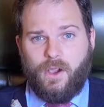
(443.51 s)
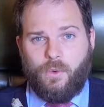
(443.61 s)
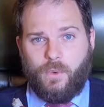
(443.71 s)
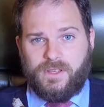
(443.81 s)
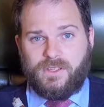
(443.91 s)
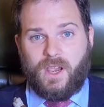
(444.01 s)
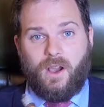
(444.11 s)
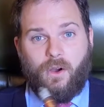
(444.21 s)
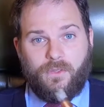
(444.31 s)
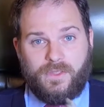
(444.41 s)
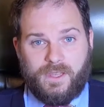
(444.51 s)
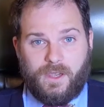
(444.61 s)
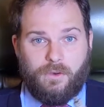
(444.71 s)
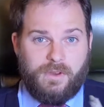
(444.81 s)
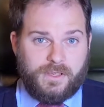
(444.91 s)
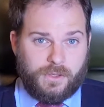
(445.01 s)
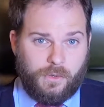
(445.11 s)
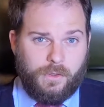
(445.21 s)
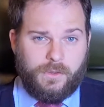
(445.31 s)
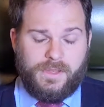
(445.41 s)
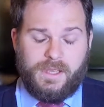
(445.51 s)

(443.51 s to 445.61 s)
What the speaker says: which on the original